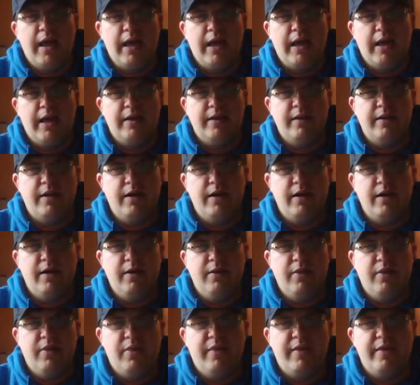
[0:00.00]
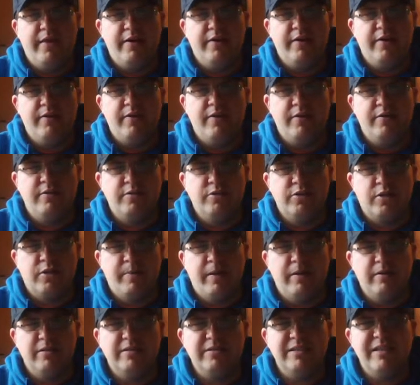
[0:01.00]
and their
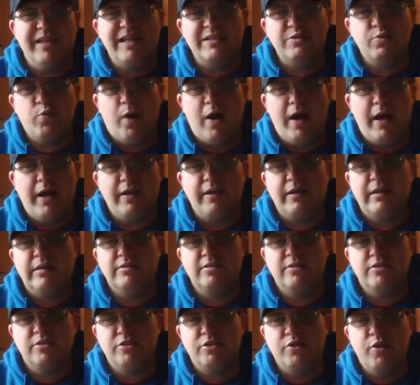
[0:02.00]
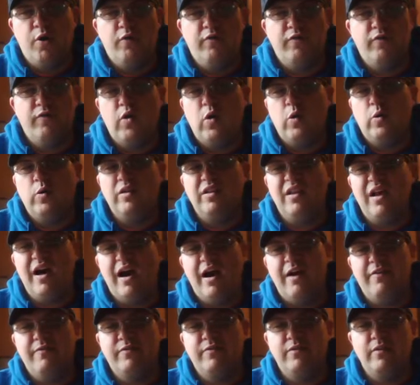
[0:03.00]
thunderstorm outlets, and that's why, because there's no flow
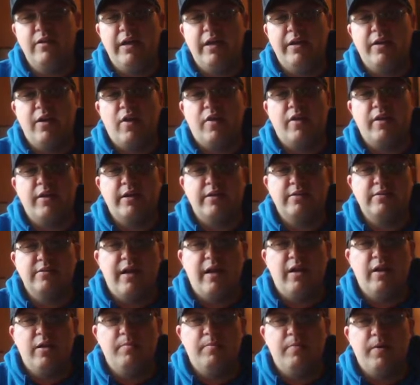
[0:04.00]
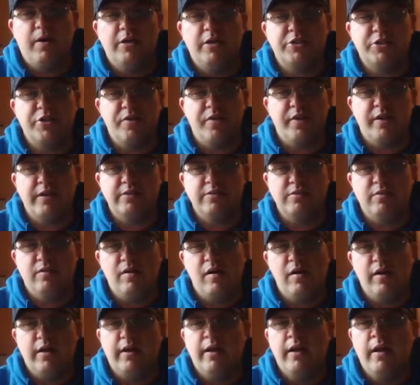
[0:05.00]
aloft and nothing to help usher things
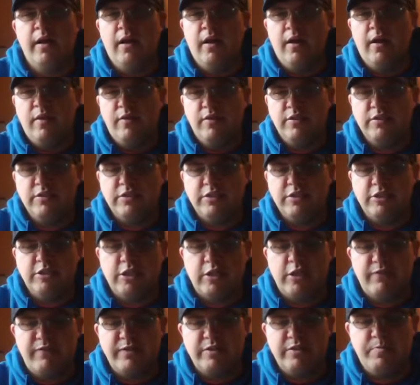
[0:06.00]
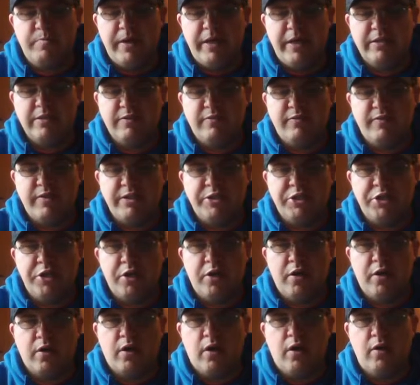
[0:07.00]
along. There's a surface-based
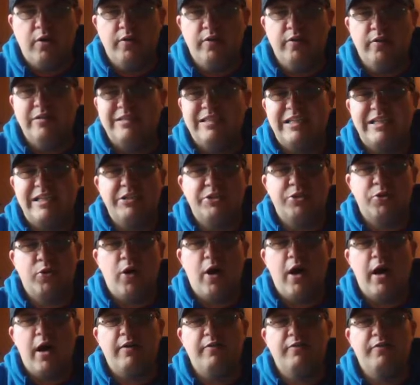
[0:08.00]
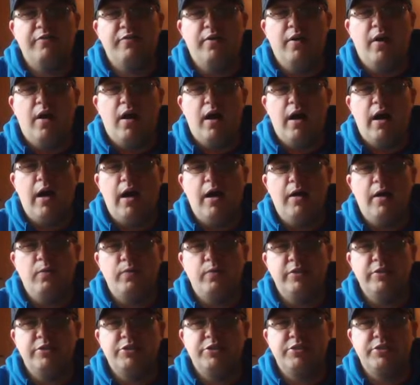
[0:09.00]
feature called a lee trough,
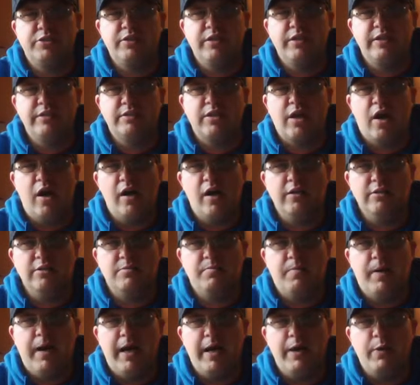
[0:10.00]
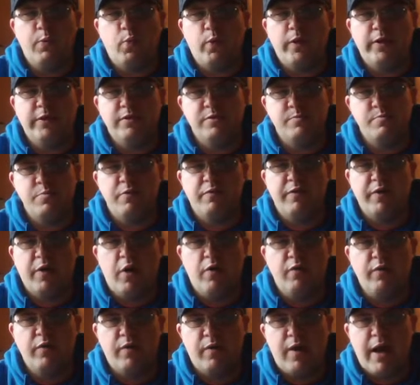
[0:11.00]
which is caused by winds moving
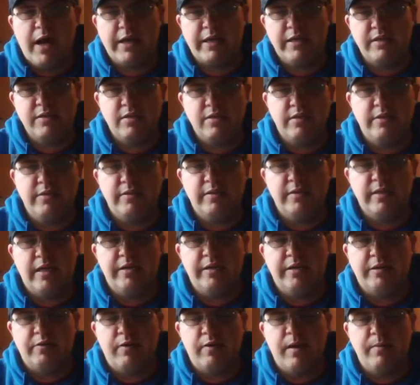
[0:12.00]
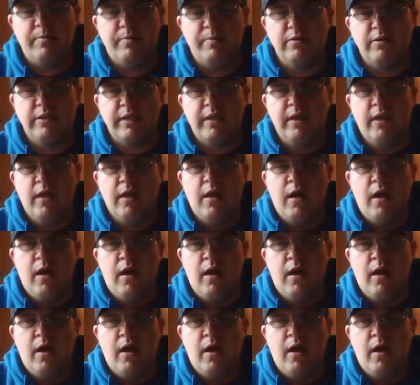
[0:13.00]
over the Rockies and then descending rapidly,